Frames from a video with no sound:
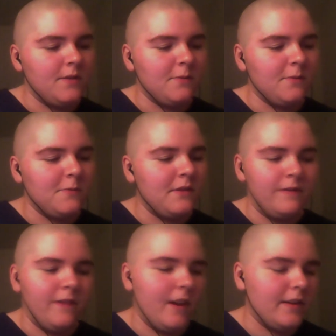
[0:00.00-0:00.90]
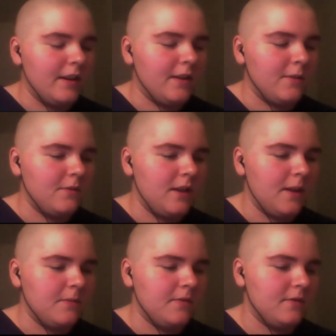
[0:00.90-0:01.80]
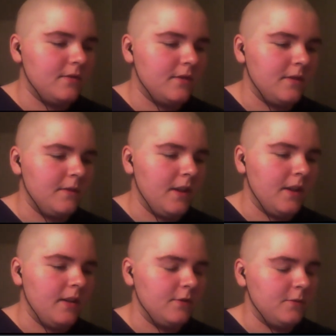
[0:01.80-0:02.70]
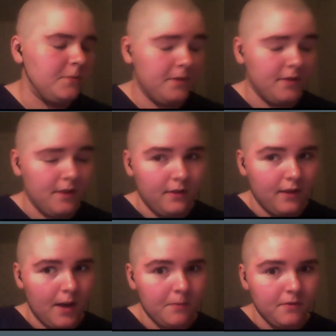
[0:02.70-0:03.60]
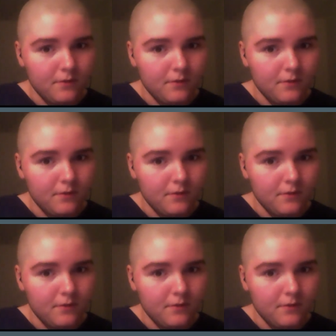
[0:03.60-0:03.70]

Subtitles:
when we find out what happens to the vines. Oops, nothing happened.